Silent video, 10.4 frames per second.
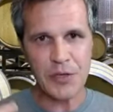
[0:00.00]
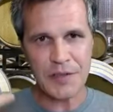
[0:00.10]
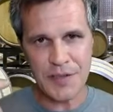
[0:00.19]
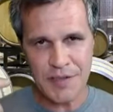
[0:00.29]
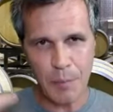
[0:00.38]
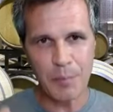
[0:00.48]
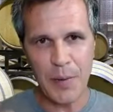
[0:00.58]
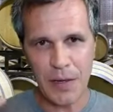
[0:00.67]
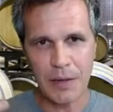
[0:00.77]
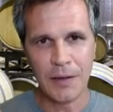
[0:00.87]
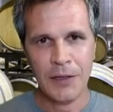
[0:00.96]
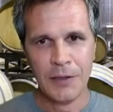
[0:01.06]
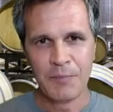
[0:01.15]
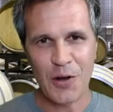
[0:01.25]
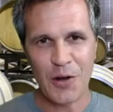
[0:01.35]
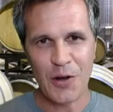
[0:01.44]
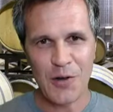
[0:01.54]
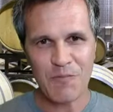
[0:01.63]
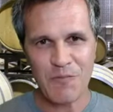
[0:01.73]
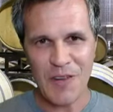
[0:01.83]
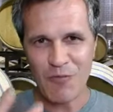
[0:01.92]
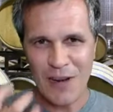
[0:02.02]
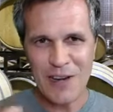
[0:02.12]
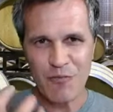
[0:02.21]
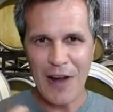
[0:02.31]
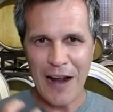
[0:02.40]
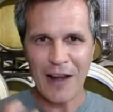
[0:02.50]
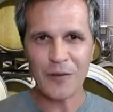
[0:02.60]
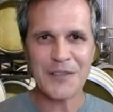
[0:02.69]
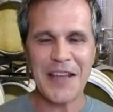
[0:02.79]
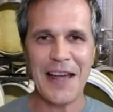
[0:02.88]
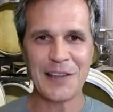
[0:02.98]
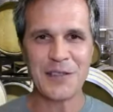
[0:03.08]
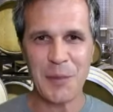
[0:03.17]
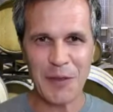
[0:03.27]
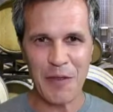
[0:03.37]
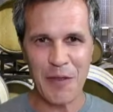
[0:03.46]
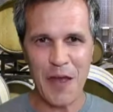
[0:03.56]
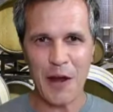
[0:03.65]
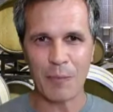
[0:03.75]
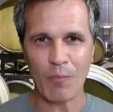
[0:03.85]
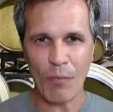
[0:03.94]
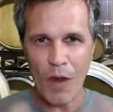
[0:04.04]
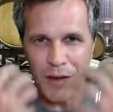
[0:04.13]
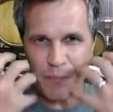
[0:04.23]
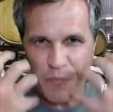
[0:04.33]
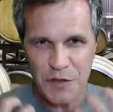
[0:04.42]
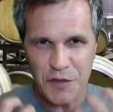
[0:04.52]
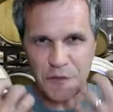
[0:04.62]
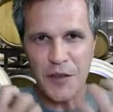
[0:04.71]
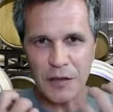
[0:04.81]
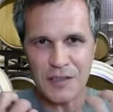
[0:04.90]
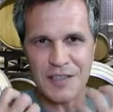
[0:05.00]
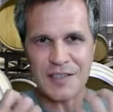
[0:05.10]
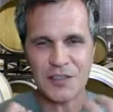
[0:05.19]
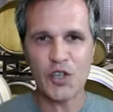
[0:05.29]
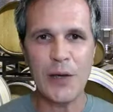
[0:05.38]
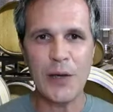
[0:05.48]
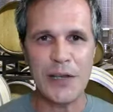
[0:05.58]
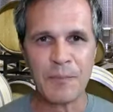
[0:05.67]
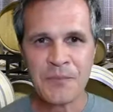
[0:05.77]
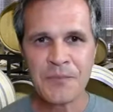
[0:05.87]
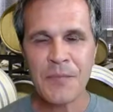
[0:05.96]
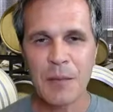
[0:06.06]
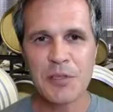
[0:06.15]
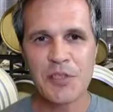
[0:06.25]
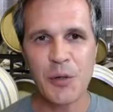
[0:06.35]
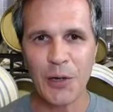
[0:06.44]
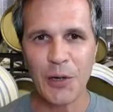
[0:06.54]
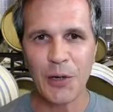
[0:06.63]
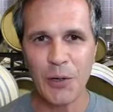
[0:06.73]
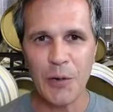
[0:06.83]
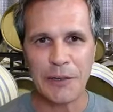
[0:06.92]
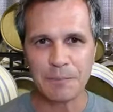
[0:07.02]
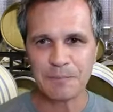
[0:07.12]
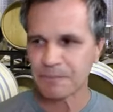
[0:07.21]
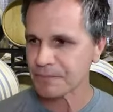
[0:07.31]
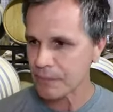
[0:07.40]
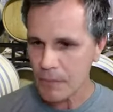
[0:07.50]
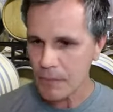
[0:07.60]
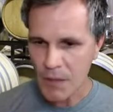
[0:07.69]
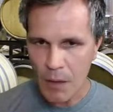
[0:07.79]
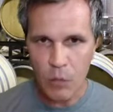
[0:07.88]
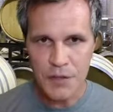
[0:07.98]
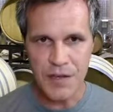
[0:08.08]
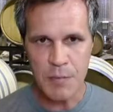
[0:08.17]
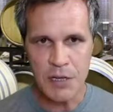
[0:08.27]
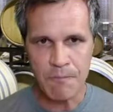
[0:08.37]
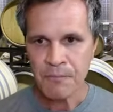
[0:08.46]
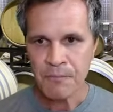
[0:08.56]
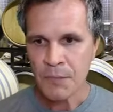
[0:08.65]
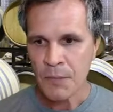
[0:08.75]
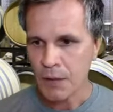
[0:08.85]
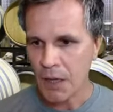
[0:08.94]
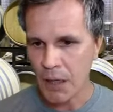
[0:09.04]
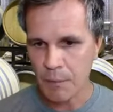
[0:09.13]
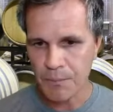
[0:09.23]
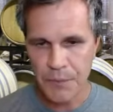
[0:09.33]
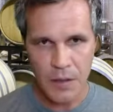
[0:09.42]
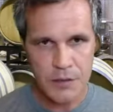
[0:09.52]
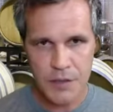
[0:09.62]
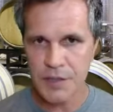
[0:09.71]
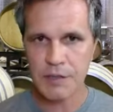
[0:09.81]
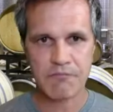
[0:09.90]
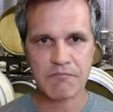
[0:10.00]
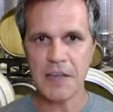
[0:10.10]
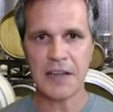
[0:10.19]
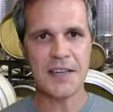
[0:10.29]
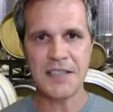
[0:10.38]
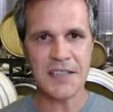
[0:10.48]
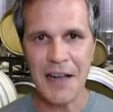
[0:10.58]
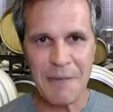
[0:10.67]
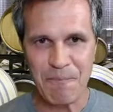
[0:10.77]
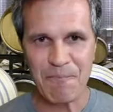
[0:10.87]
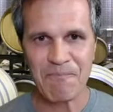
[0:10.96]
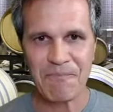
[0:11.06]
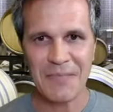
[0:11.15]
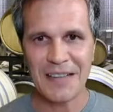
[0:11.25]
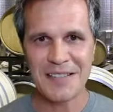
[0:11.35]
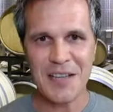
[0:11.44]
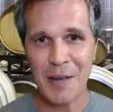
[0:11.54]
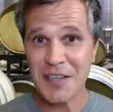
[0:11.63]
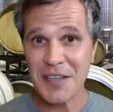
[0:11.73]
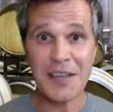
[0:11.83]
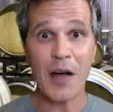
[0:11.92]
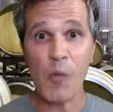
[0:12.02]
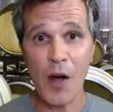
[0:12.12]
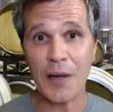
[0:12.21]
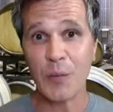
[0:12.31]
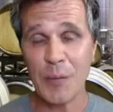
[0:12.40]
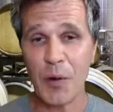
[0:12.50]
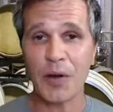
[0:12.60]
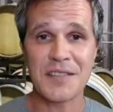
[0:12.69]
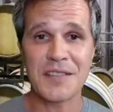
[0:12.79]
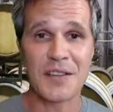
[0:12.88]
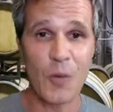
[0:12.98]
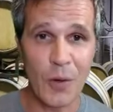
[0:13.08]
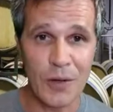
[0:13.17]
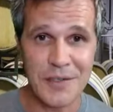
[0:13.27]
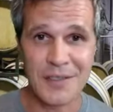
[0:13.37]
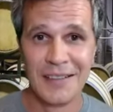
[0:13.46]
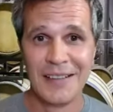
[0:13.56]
These are big, you know, really round tannins, but they're there. Just feels chewy, but chewy in a good way. And what does that mean? Um, just that it needs time. It's time. It's a young wine. We bottled this in August.